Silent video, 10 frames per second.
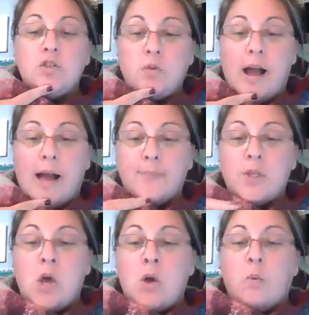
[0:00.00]
drops
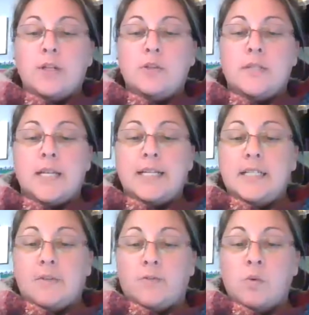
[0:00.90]
when you say
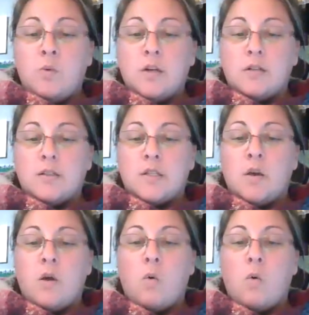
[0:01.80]
different words.